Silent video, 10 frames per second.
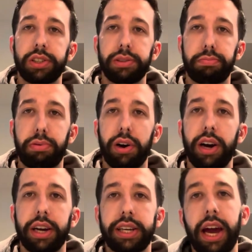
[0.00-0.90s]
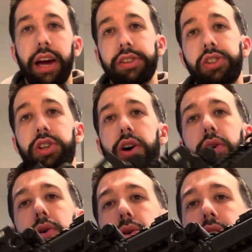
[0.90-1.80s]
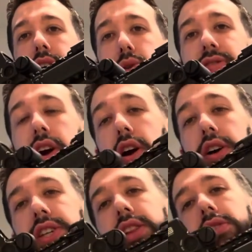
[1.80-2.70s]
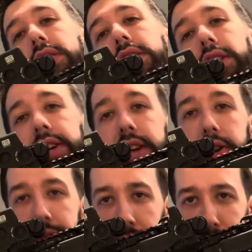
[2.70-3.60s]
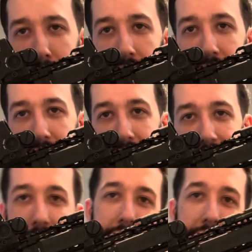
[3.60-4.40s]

But yeah, so SureFire RC3 on a Daniel Defense Mark 18.